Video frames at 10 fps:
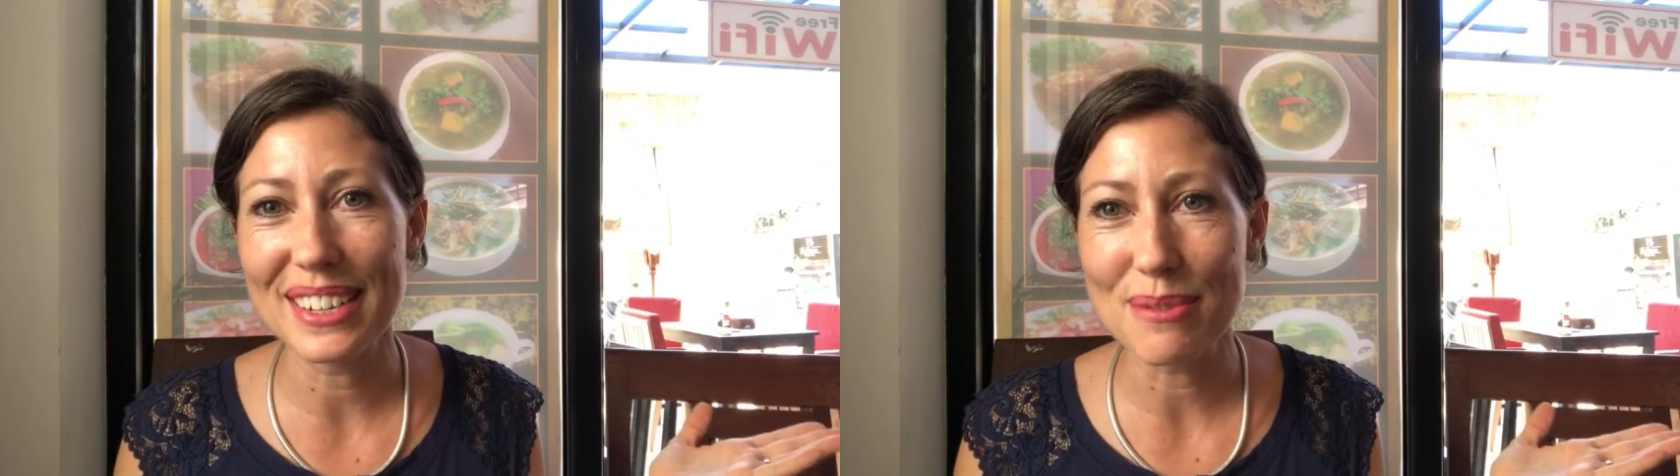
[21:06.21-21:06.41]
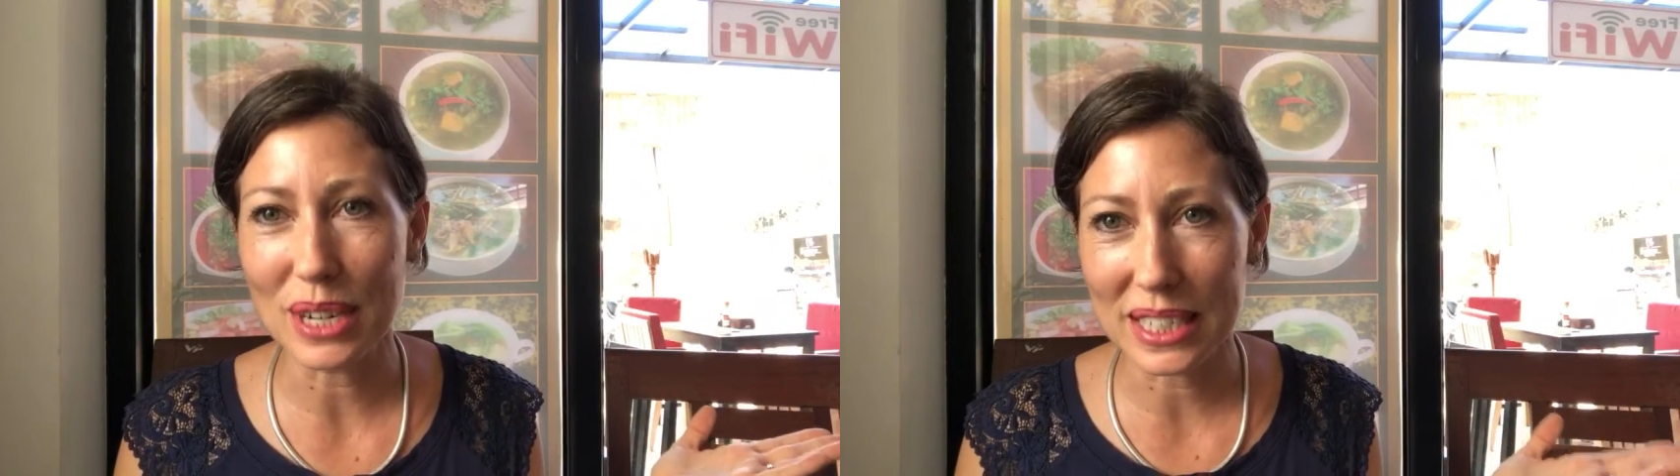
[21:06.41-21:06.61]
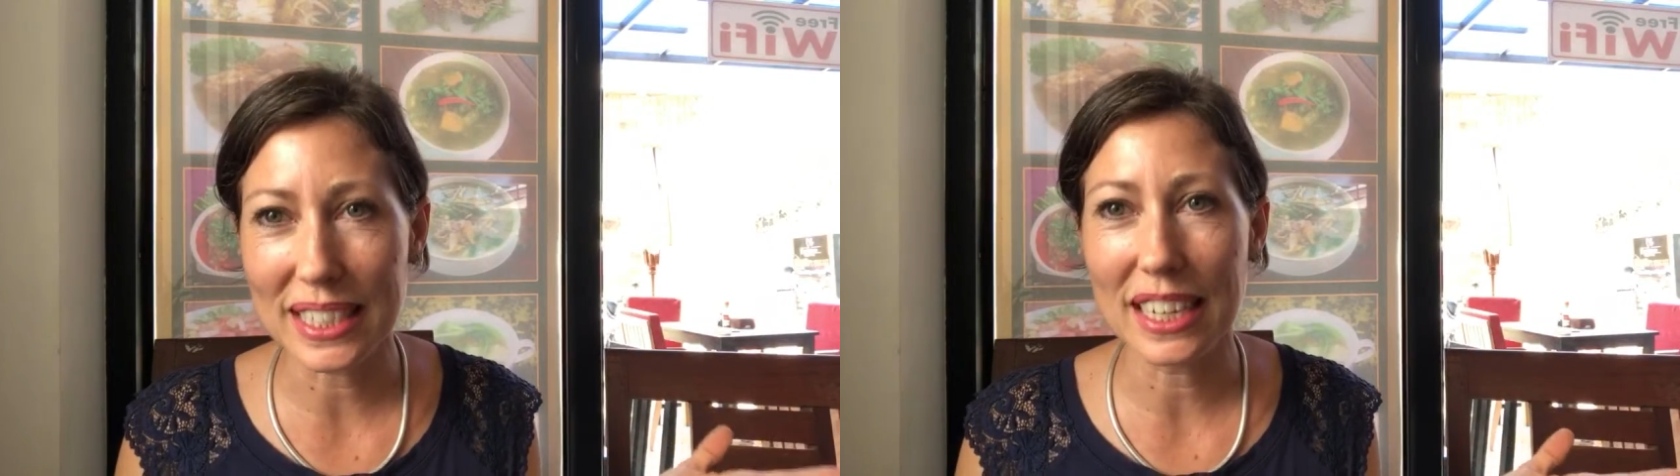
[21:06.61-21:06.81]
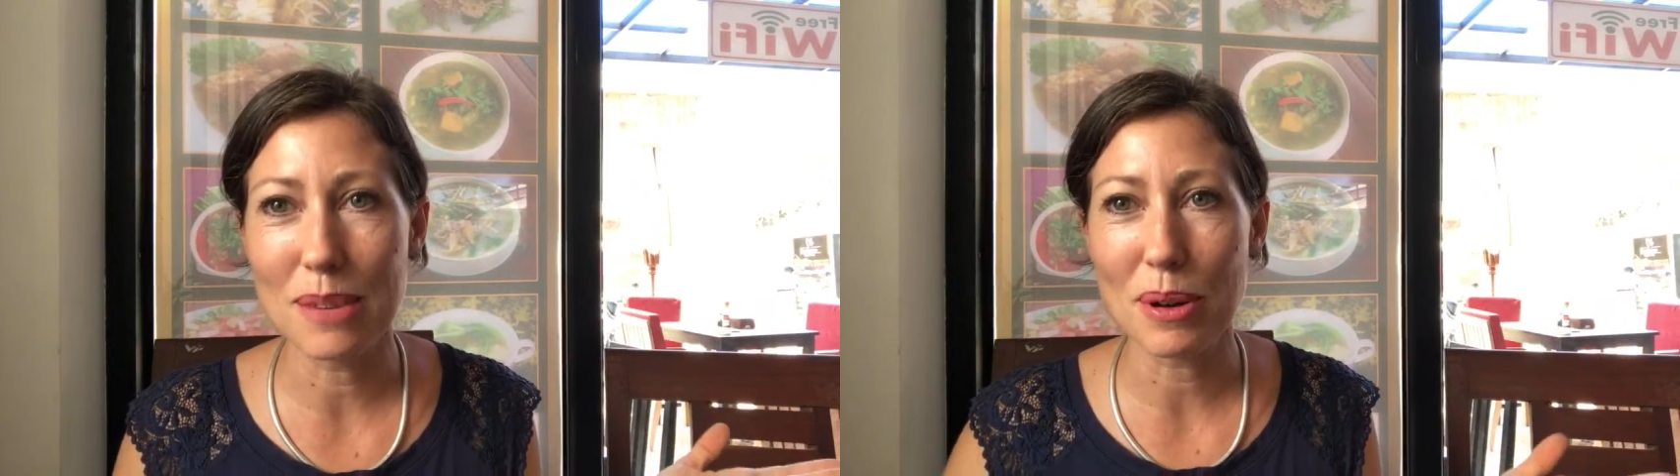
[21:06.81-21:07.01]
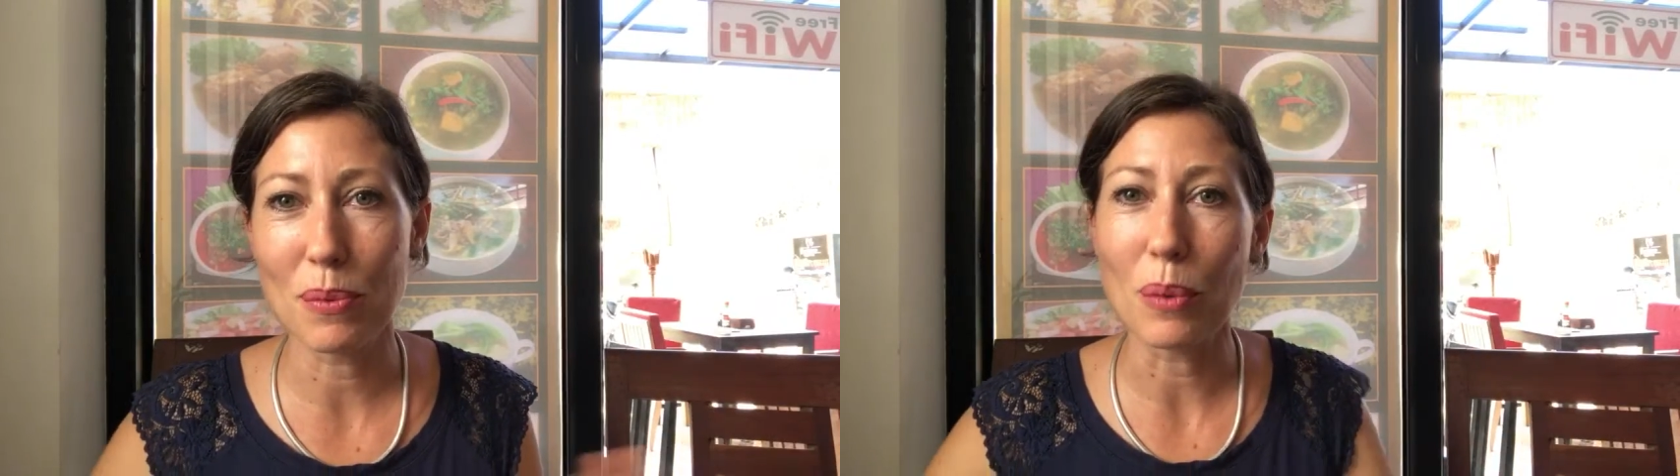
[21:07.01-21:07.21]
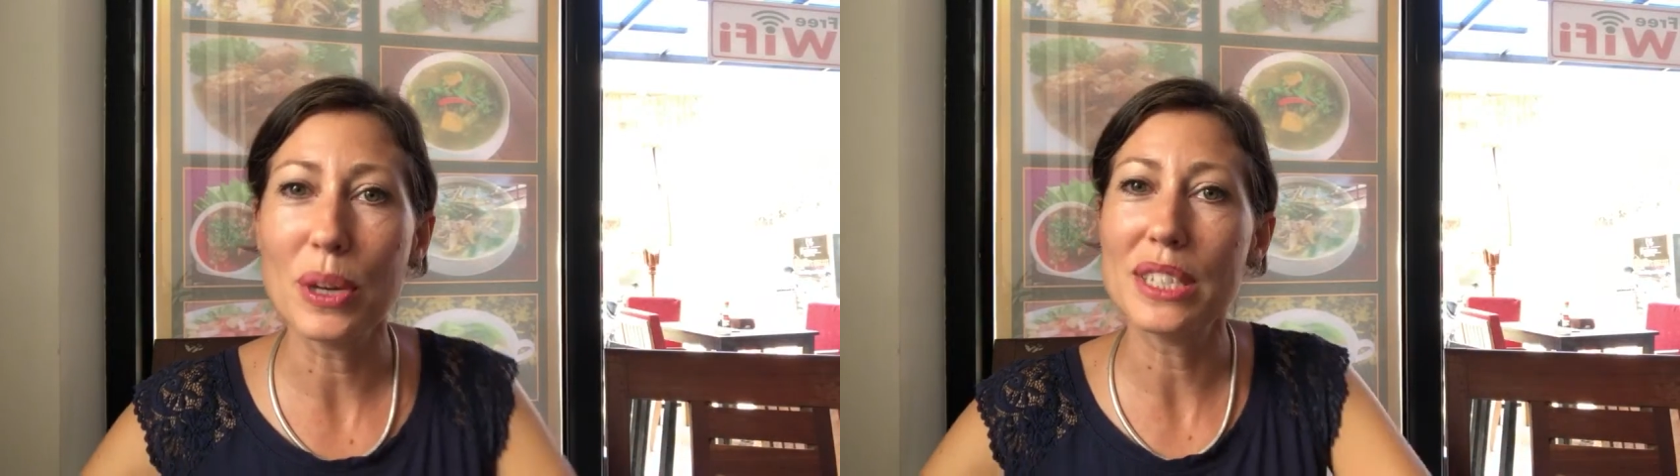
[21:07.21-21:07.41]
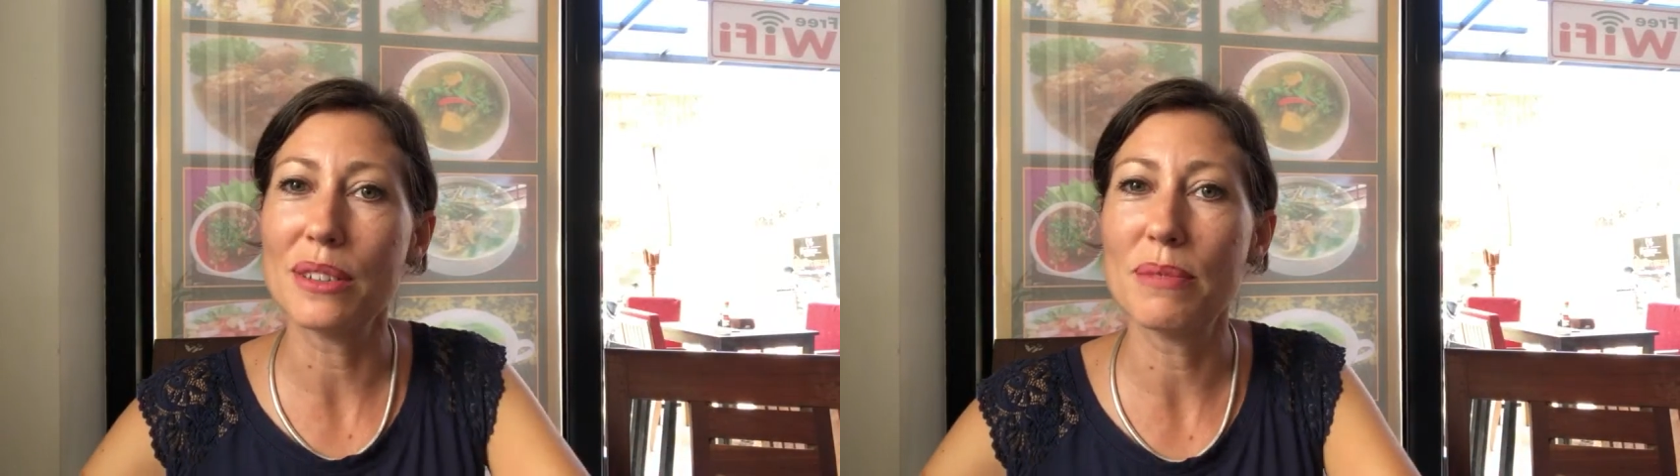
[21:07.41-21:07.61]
we're excited about what we do,